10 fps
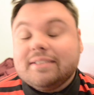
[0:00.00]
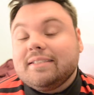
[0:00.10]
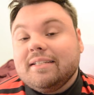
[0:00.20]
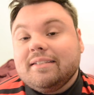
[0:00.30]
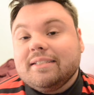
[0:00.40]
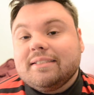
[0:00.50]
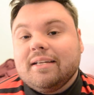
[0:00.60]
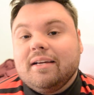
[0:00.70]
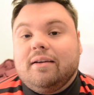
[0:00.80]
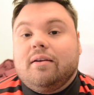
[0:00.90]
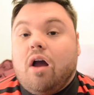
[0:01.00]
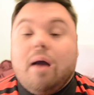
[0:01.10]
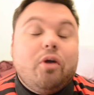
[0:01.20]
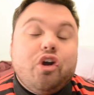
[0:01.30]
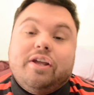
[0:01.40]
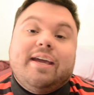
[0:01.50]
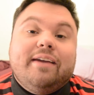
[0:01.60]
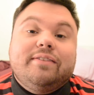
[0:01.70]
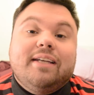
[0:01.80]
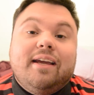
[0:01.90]
instinct is I'm going to
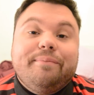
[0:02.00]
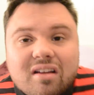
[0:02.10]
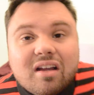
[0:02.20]
KFC.